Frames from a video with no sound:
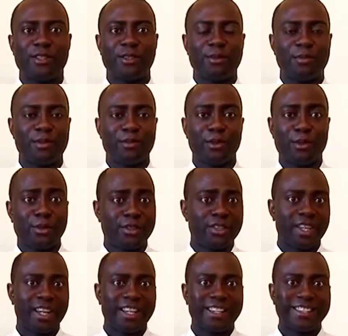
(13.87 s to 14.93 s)
before you
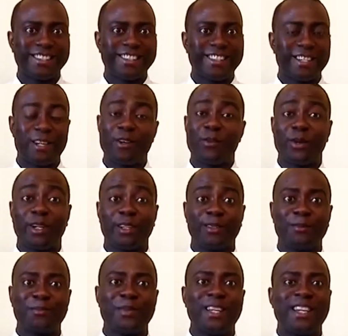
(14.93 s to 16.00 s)
started?
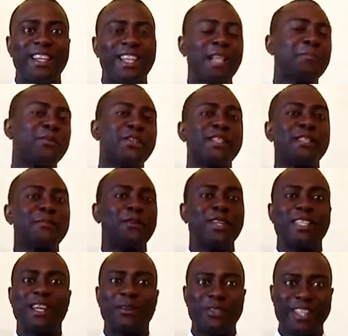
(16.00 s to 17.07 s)
Well, that principle is
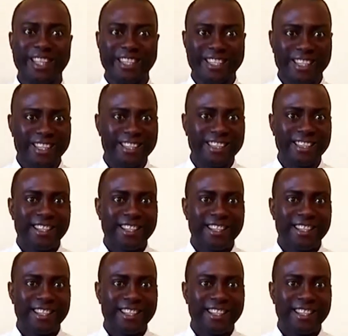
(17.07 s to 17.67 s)
outdated.